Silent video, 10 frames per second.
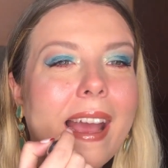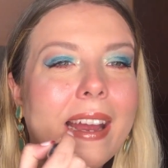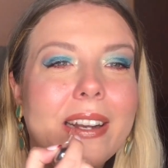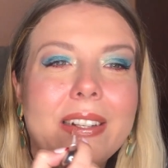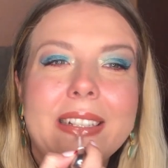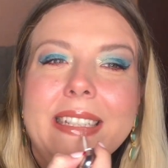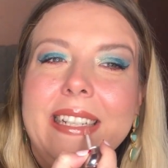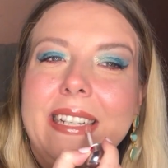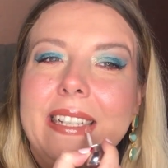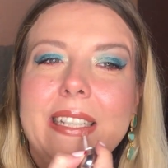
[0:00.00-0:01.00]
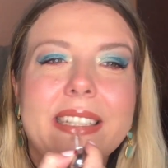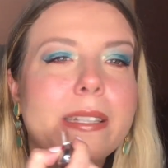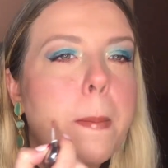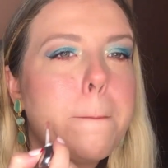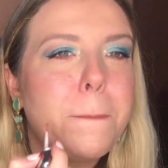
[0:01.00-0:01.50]
I really
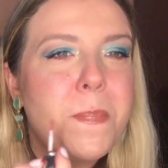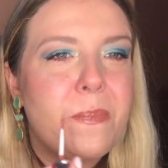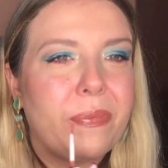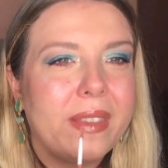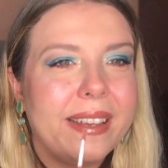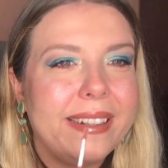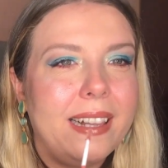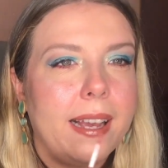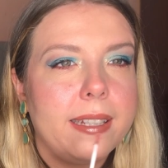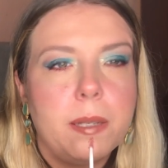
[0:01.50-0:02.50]
like